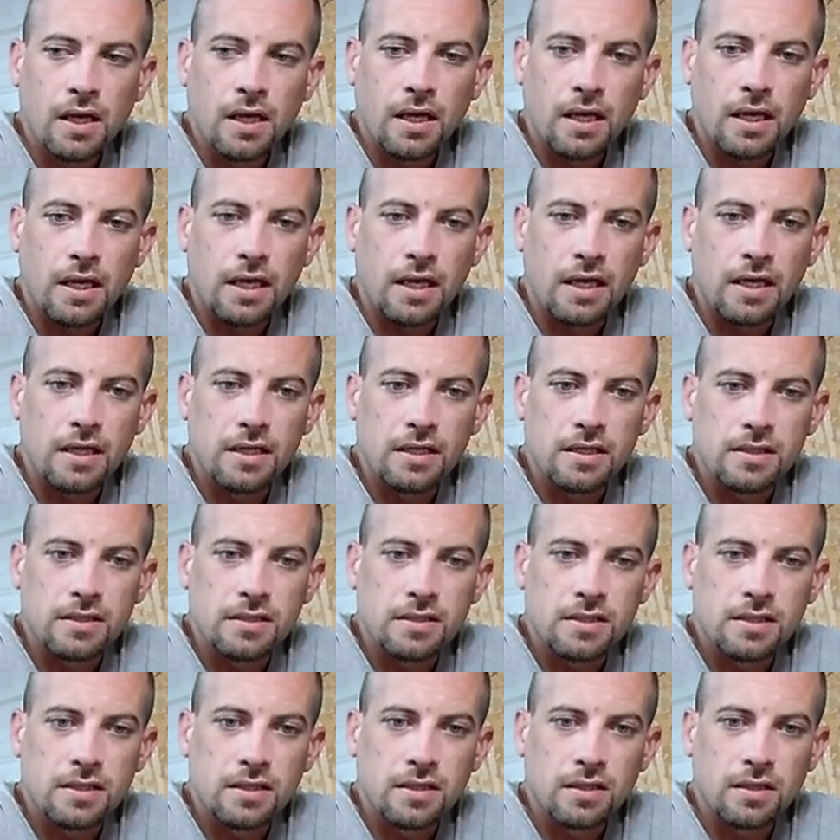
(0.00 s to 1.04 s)
is
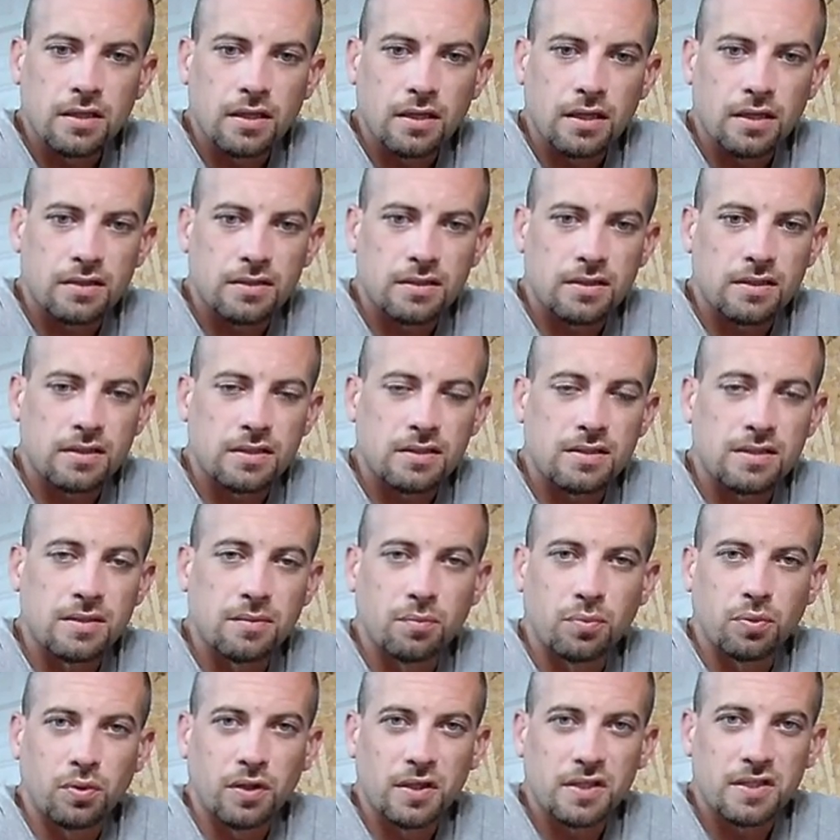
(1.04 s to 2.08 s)
its
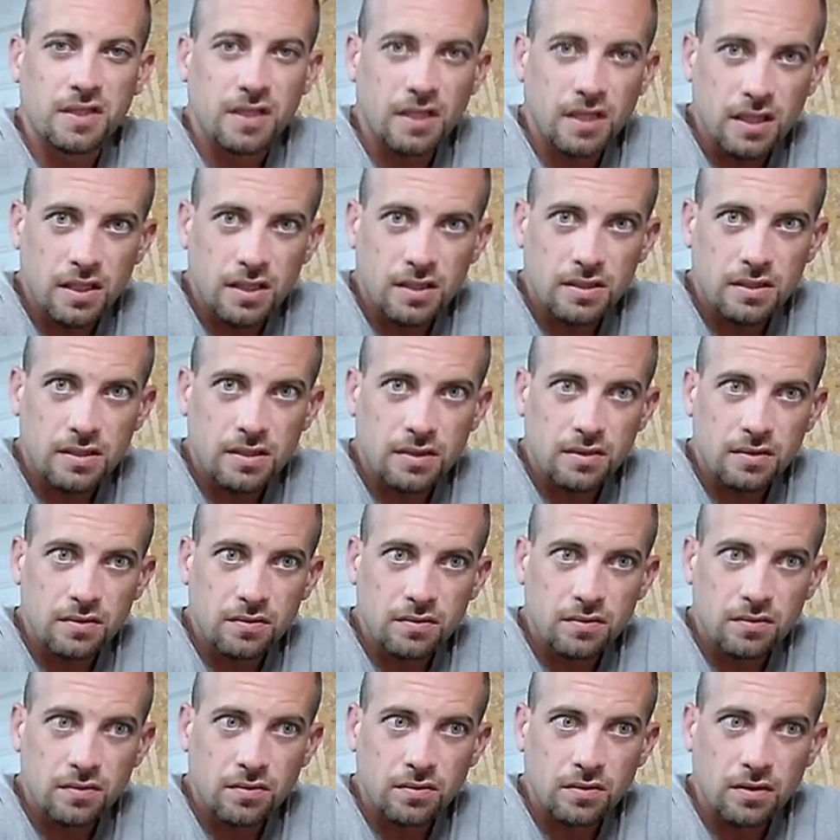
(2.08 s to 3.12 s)
simplicities,
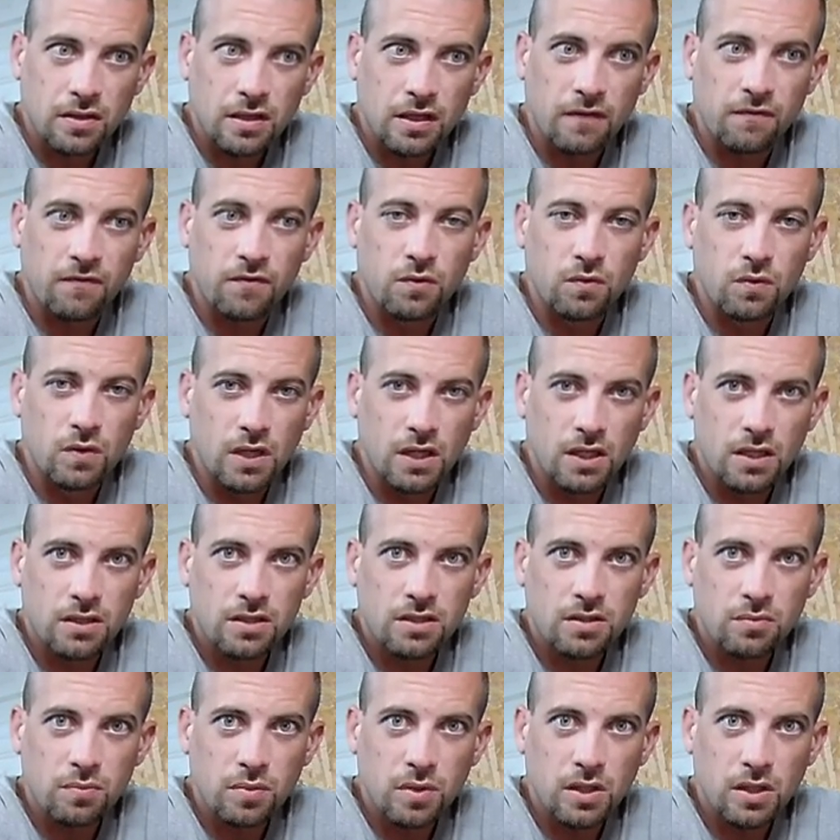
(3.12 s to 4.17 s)
if you need it to
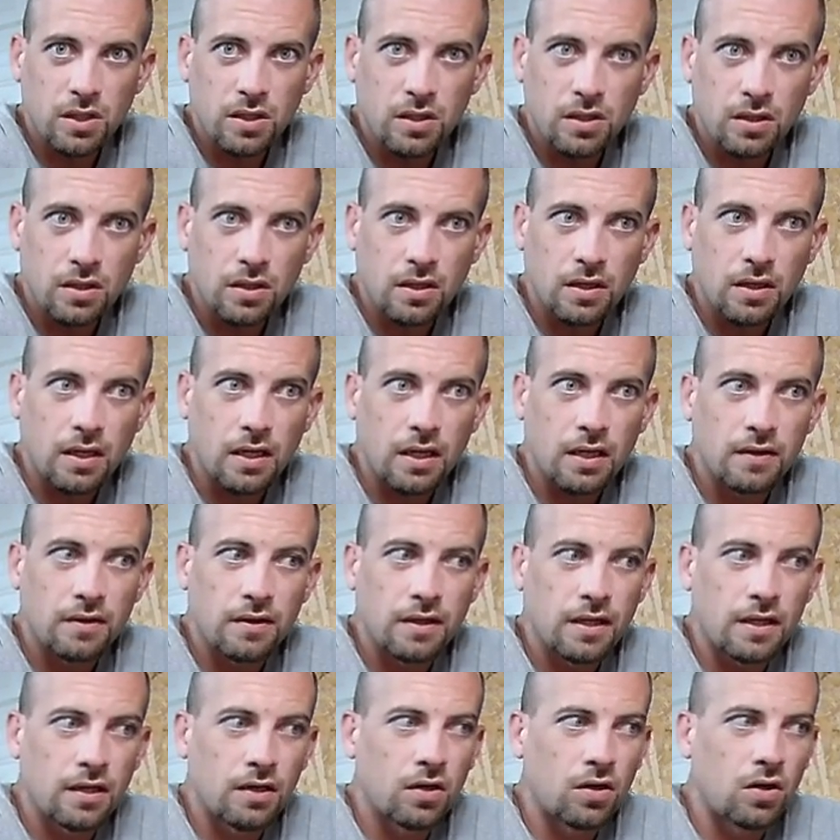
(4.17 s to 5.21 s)
be, and
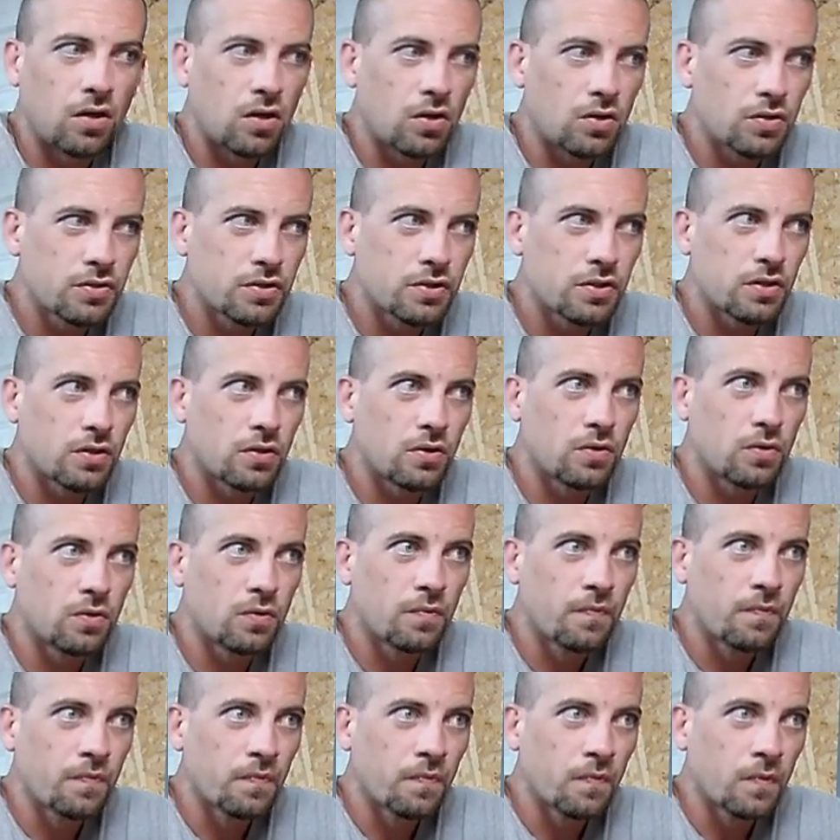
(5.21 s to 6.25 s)
then also
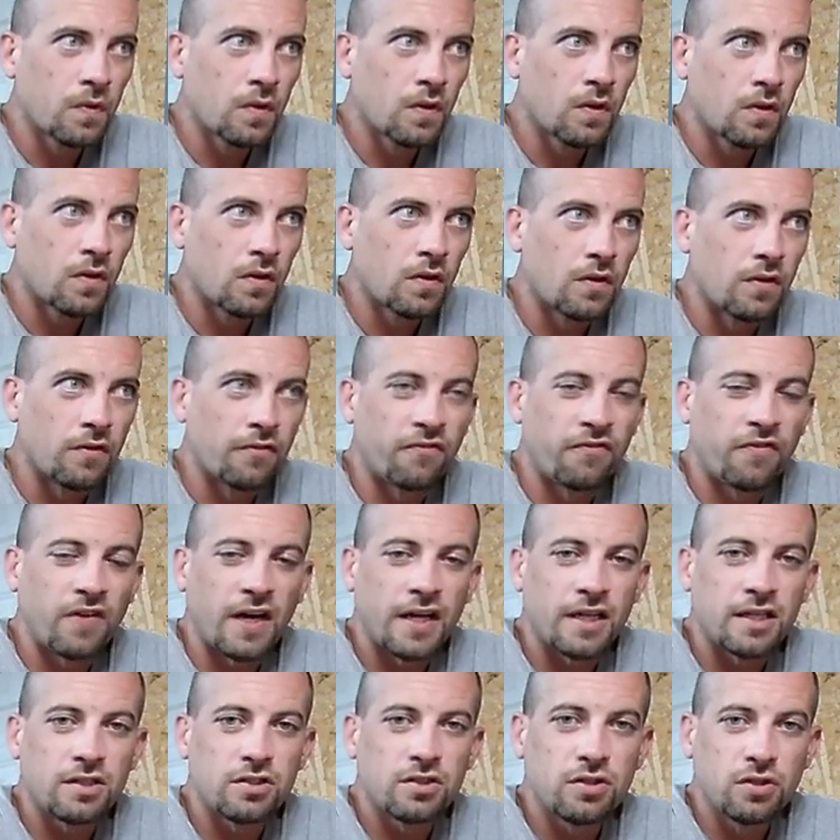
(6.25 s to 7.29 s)
the
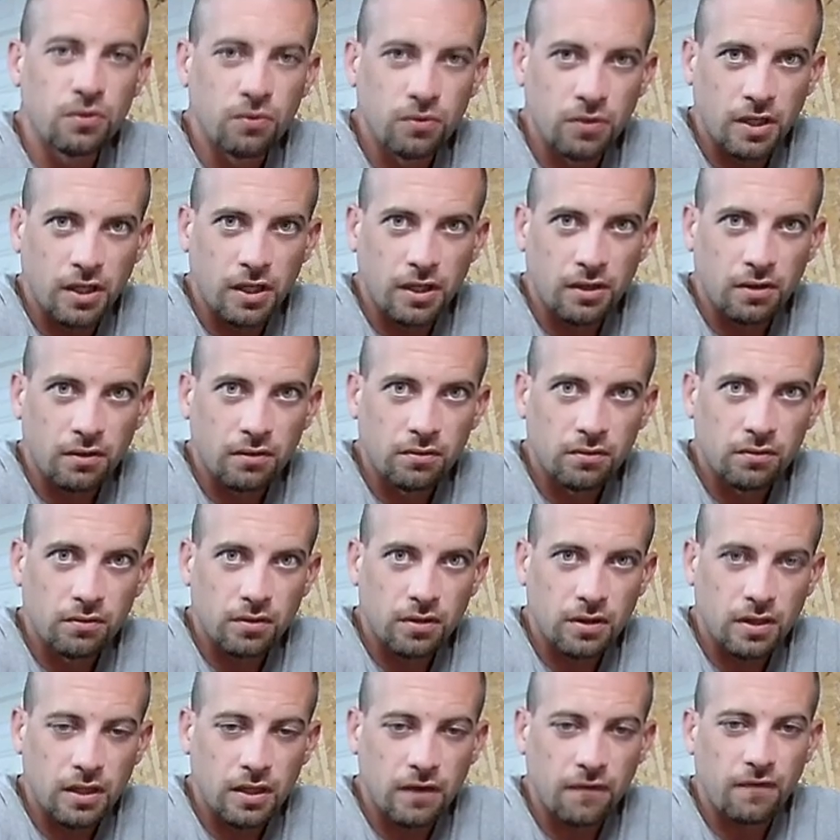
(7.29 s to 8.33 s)
fine tuning
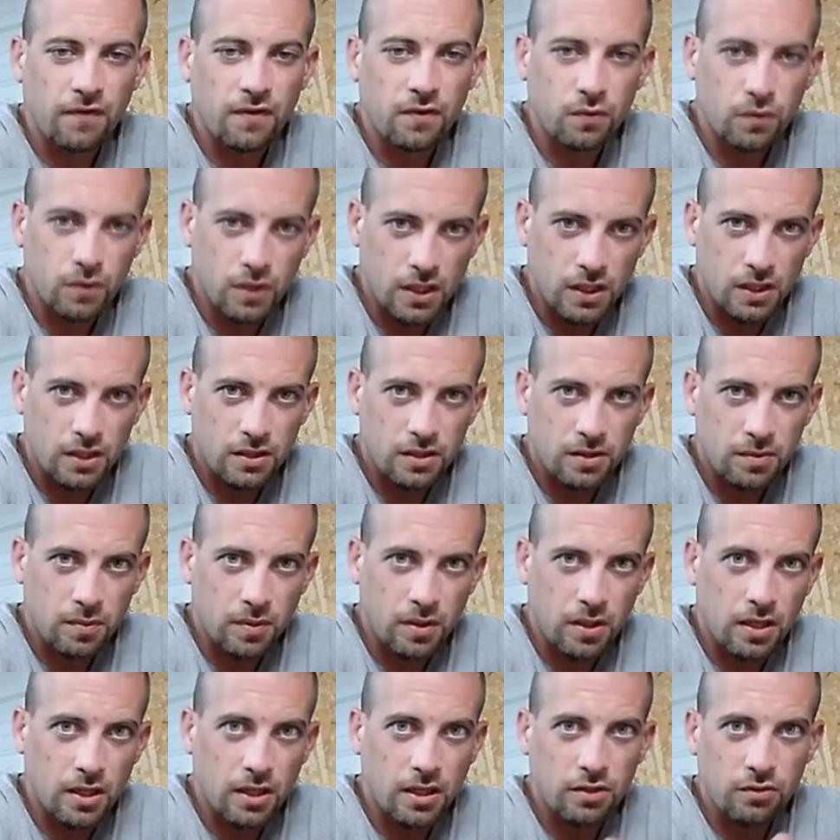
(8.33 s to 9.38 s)
if you need it to
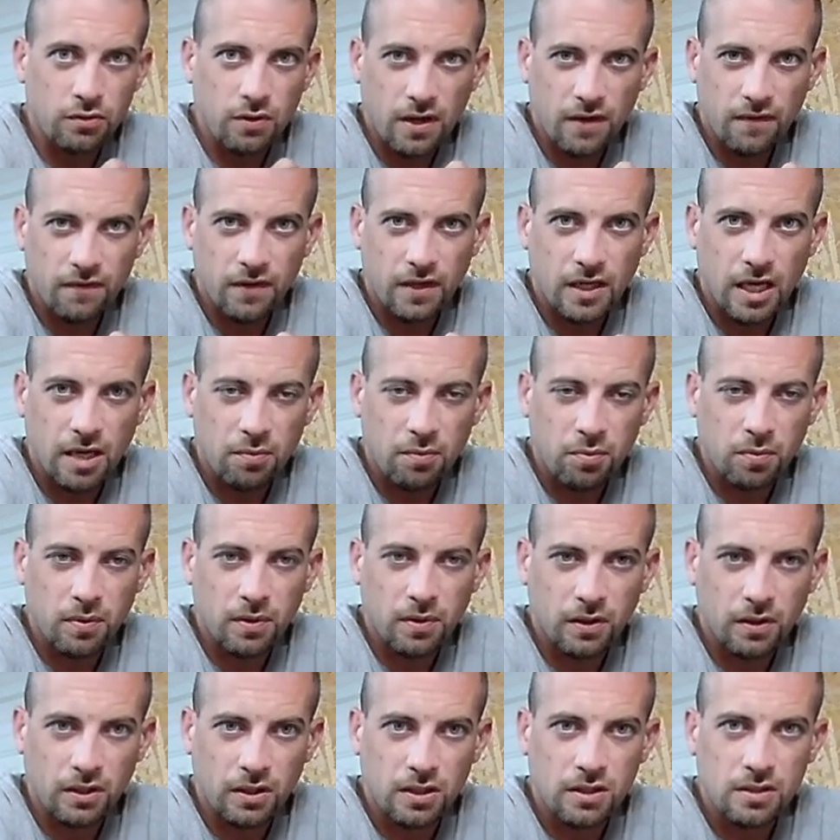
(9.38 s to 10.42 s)
be, and you have the
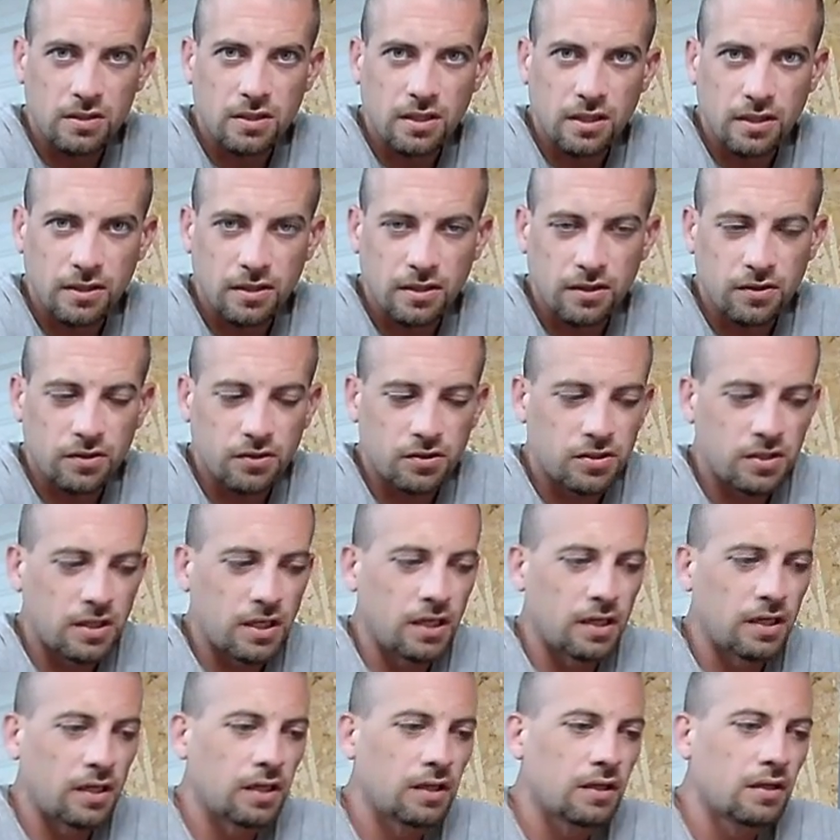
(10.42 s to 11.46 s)
capabilities and the
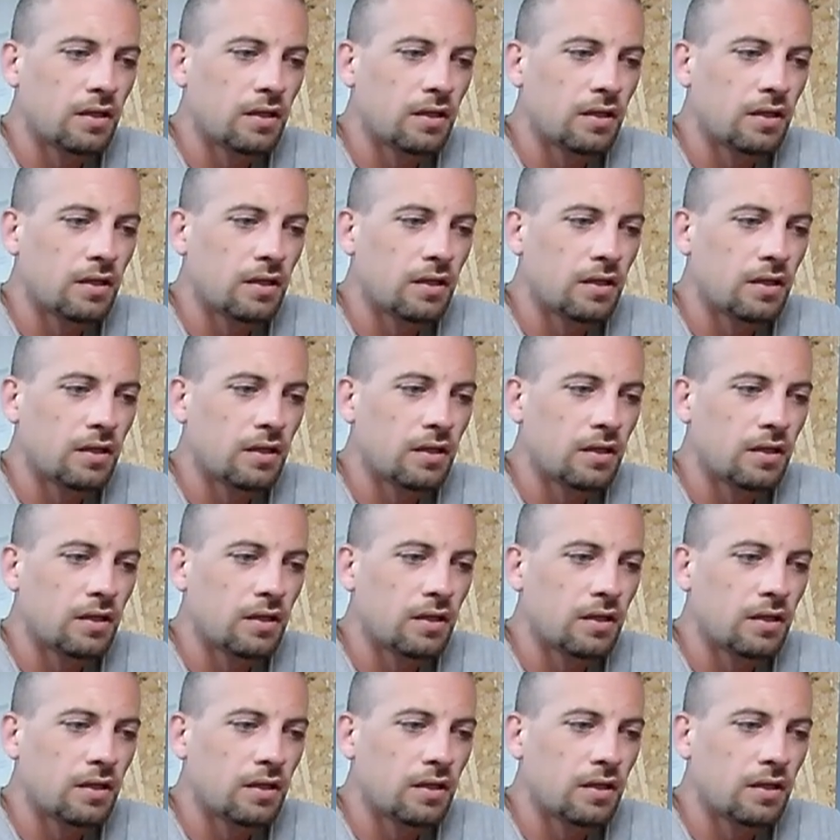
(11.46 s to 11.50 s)
understanding.